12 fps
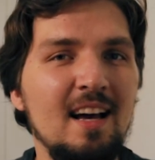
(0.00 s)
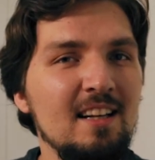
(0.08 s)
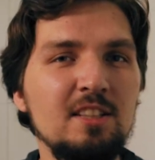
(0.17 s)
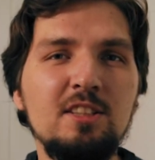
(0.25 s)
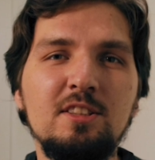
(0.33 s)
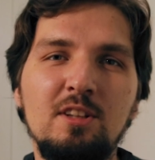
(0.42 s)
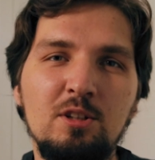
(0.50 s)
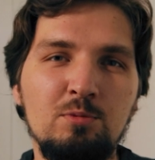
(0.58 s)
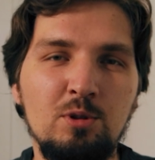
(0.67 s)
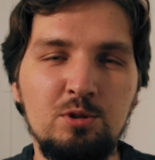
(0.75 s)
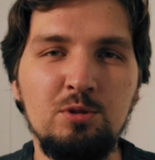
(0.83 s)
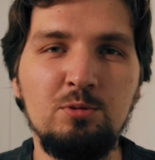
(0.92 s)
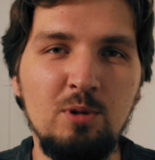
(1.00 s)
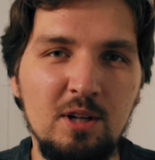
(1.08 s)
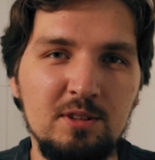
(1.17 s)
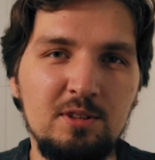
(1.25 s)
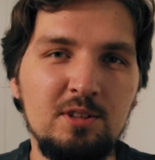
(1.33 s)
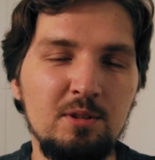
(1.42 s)
and this is not what you
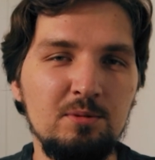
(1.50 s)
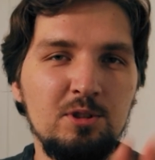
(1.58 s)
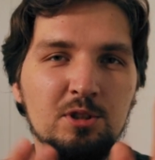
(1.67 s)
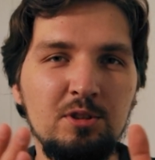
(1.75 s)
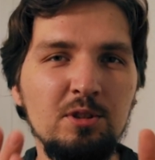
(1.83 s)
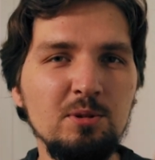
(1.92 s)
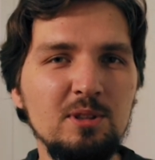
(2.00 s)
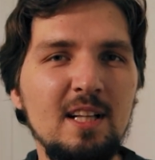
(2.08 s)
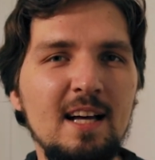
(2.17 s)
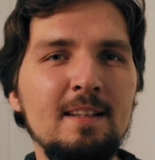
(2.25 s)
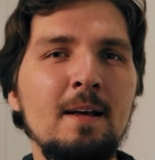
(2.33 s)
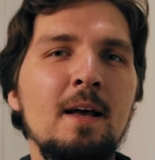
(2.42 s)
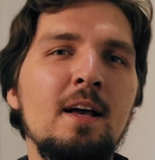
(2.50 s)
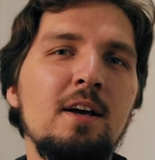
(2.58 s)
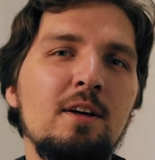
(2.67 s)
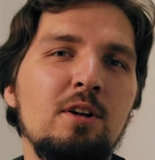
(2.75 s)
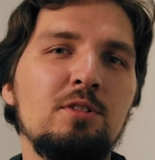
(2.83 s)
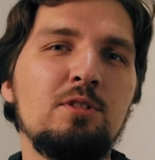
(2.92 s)
want. So just use that
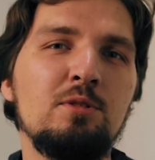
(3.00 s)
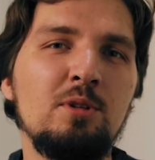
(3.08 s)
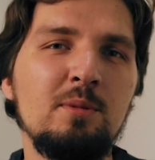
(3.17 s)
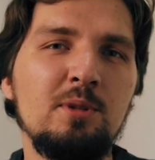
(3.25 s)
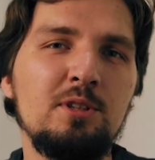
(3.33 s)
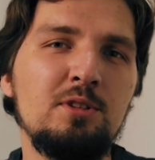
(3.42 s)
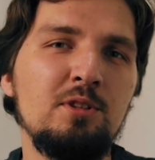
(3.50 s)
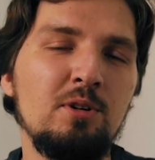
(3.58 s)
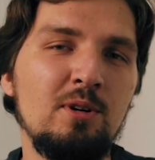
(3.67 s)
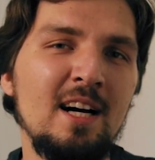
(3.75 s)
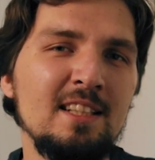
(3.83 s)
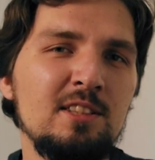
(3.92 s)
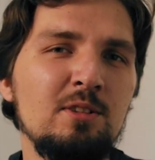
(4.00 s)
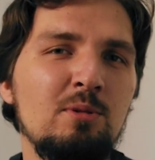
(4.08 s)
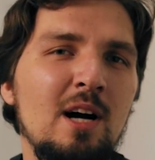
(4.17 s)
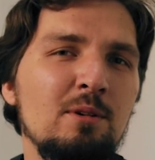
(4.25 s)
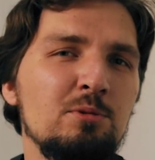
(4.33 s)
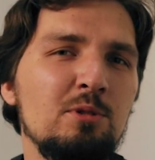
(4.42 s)
in order to limit your
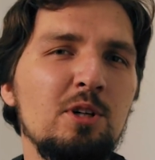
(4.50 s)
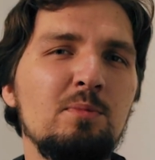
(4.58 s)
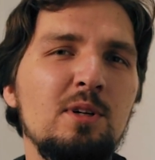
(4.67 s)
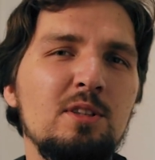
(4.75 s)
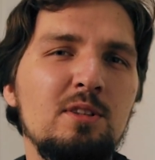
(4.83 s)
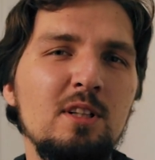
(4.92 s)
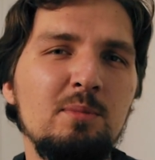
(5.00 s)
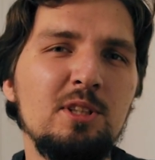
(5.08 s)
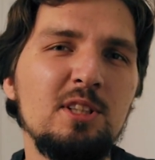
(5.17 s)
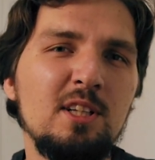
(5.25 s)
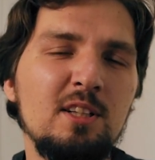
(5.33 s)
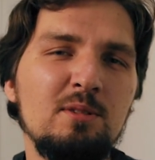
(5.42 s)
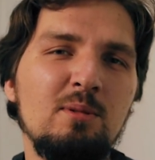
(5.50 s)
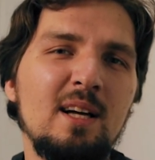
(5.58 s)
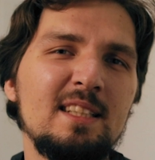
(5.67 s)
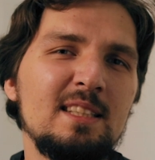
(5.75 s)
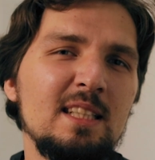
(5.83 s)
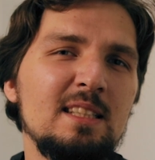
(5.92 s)
ISO. I would recommend limiting it to
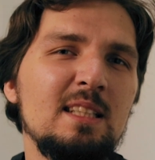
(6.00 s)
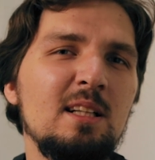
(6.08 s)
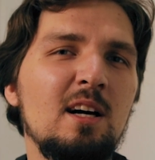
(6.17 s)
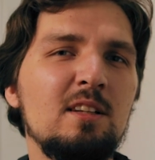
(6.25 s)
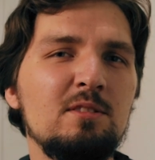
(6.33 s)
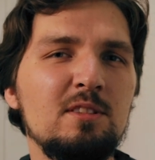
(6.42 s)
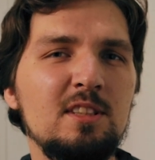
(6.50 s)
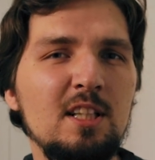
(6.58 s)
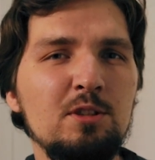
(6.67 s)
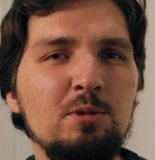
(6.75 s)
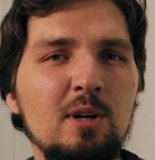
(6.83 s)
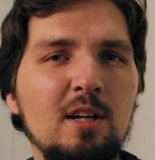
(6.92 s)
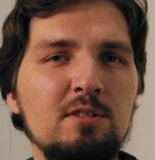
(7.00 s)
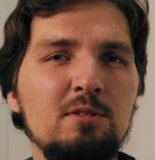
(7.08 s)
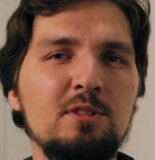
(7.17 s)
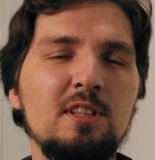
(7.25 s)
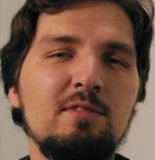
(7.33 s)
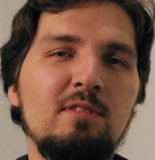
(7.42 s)
like 1600,
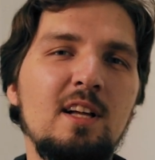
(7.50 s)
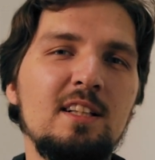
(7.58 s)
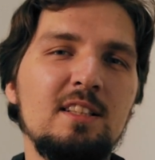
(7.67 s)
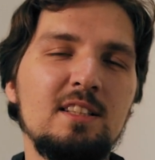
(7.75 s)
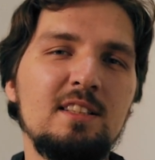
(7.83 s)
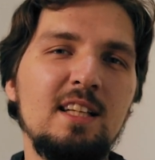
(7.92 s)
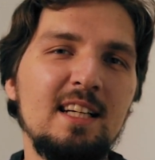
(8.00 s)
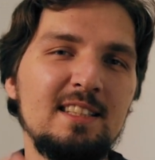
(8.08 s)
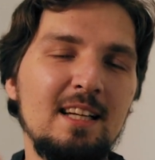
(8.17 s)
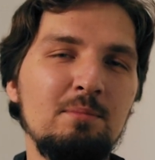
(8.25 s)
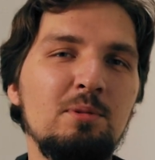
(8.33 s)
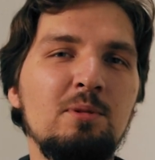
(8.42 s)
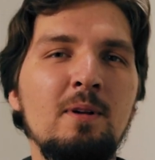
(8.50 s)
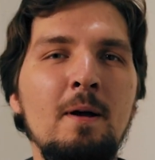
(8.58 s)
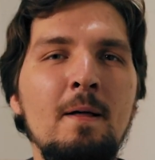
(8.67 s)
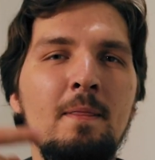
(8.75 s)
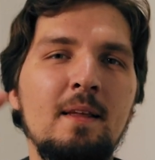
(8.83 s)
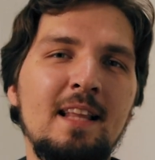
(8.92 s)
3200 or something like this. The example
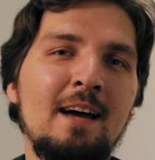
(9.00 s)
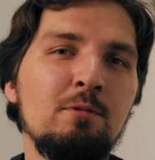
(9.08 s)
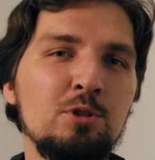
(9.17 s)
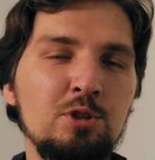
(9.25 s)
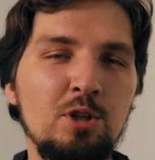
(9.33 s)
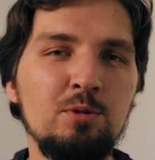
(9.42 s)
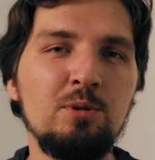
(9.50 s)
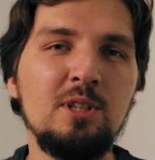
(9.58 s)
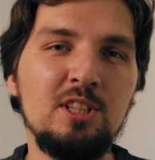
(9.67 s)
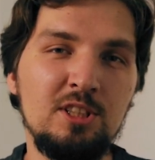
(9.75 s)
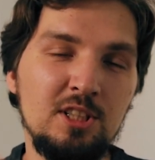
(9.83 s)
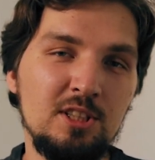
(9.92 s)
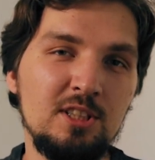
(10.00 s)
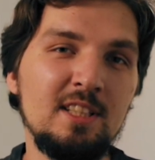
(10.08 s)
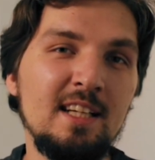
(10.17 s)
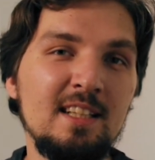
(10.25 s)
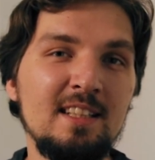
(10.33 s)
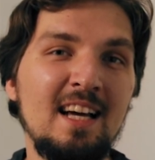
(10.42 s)
that I will show you in just a
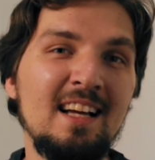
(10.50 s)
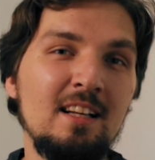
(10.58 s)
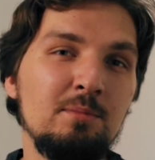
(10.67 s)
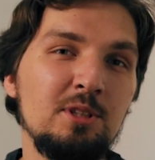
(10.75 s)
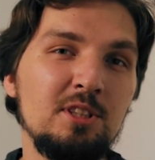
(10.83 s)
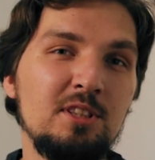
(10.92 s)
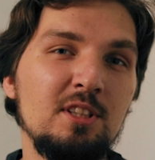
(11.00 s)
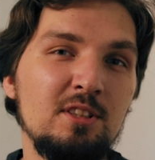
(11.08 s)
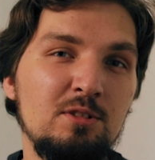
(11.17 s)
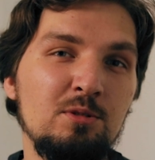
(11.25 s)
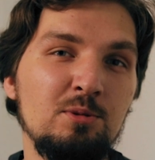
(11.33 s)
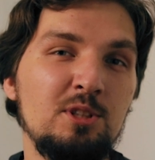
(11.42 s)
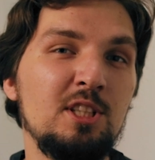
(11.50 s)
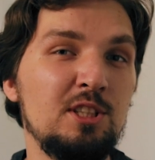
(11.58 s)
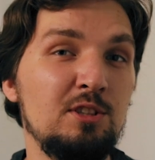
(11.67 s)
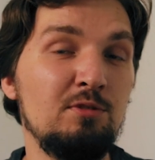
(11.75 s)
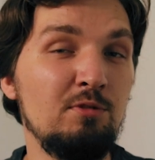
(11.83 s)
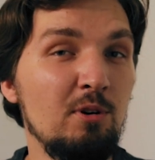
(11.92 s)
second, I limited it to
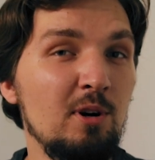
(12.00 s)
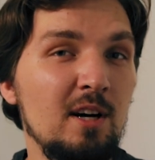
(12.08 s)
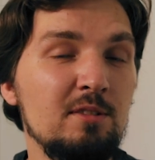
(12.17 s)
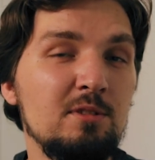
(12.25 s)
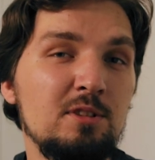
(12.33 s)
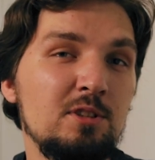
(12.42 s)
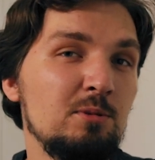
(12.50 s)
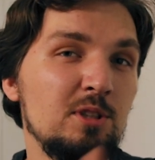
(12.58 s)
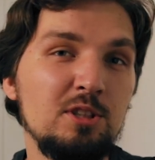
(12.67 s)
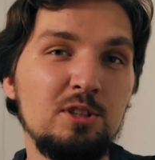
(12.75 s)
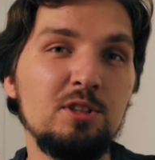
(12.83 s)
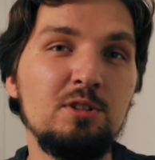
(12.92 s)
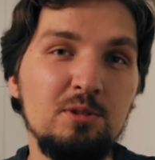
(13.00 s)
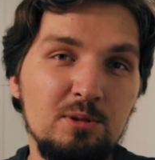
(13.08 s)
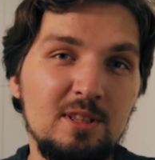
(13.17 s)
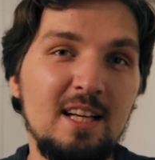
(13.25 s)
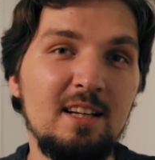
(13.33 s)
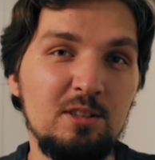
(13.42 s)
6400, so you can just
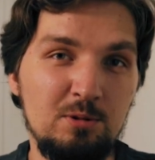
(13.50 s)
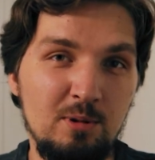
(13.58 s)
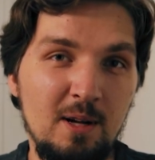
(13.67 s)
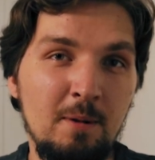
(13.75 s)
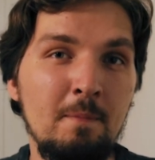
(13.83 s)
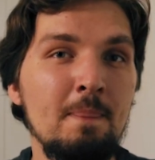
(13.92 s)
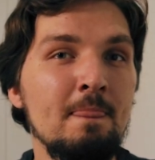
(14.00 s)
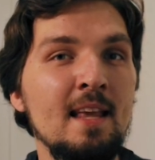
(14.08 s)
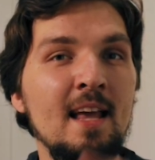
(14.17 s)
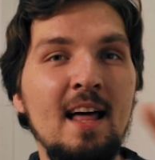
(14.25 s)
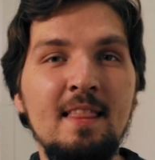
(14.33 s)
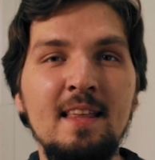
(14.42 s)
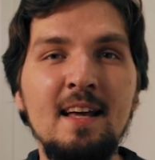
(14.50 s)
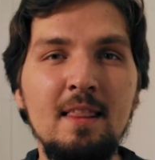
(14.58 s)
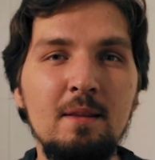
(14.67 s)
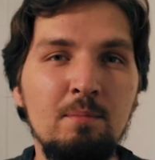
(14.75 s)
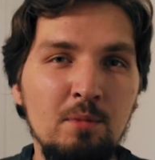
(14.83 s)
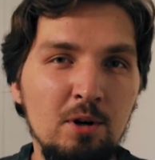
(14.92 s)
use that as well. And
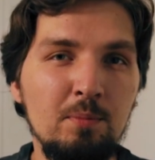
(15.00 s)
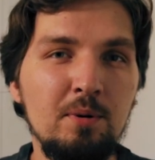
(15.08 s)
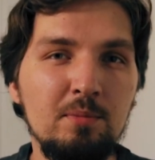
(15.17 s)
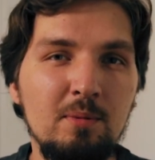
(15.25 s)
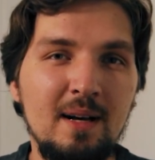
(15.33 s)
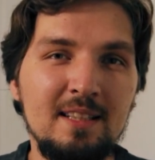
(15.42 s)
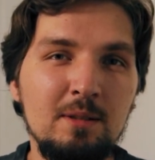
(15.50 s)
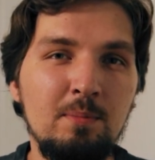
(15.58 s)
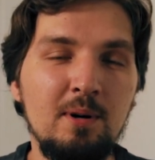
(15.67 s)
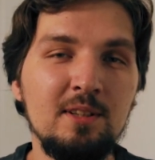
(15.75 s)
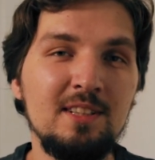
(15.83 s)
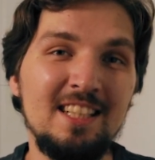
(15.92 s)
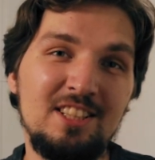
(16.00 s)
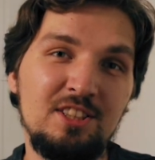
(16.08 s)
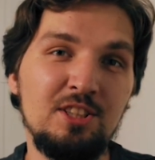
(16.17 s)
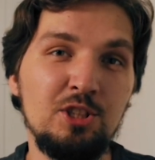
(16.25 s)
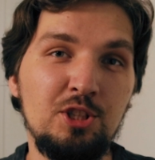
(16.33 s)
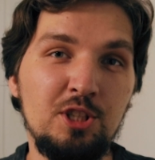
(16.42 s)
then the more problematic part is
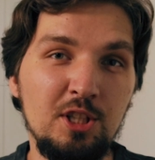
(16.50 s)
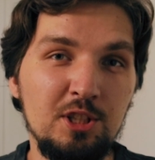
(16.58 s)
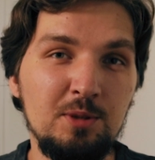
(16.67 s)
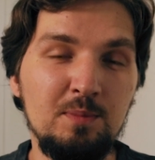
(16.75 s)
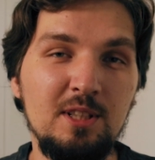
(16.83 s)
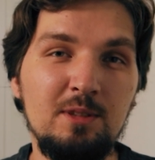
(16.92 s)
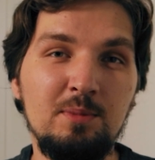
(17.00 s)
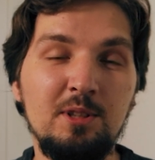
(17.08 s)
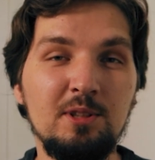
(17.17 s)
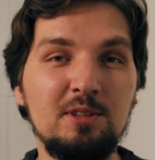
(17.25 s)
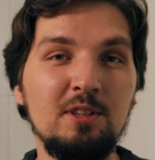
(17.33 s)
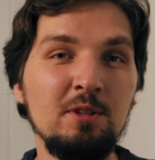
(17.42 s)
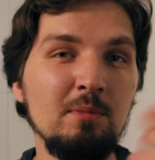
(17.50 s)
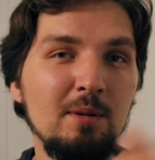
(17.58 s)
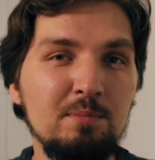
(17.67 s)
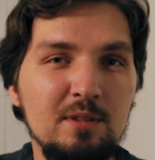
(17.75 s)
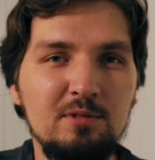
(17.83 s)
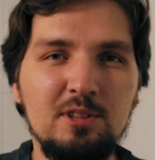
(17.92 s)
the shutter speed, because on
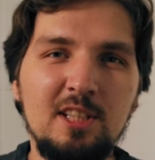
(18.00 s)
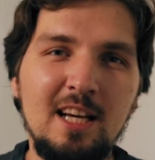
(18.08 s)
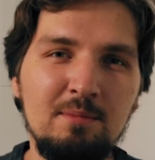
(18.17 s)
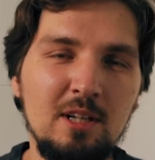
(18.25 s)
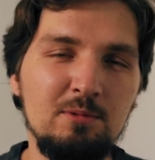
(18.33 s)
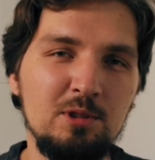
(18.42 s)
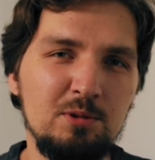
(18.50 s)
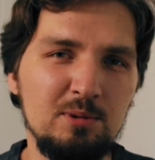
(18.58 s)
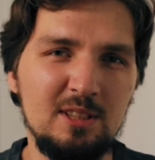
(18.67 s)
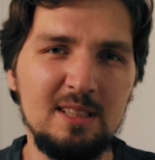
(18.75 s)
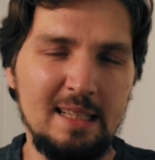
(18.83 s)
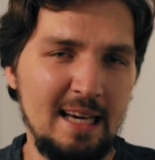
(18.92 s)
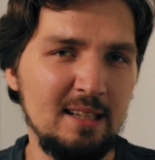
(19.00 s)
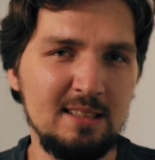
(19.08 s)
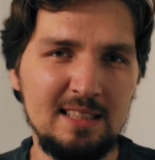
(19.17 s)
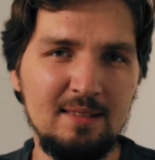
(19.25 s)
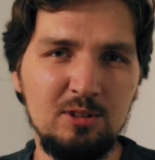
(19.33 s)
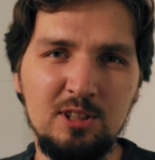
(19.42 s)
my previous camera, which was the Canon
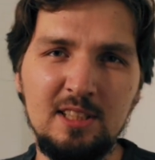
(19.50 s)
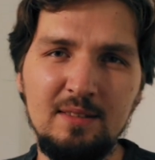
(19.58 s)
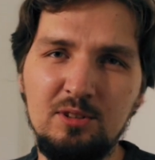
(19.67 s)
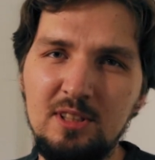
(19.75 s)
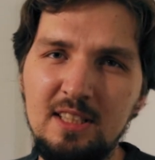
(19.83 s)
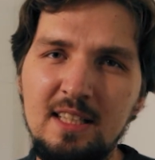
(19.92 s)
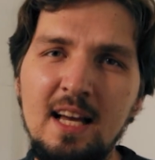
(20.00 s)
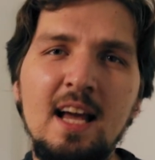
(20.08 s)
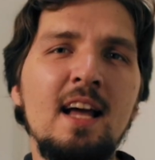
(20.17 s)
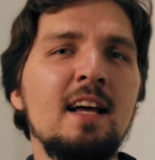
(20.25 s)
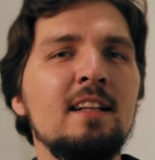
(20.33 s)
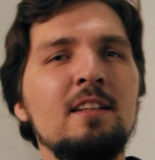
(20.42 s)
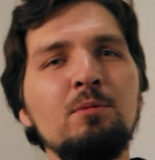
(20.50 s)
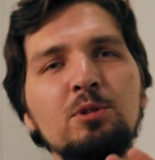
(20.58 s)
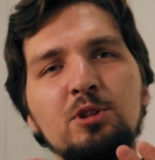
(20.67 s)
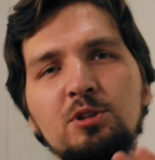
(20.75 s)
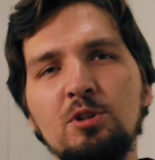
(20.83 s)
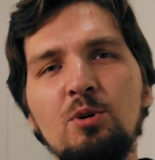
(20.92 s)
70 7D, there
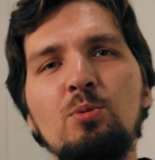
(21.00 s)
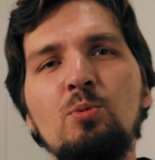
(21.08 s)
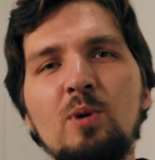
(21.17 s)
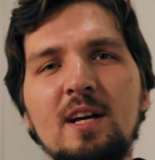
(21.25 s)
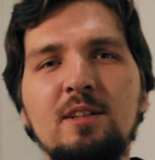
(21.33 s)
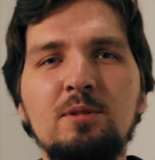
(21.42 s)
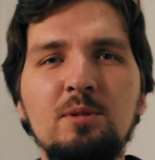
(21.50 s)
was no way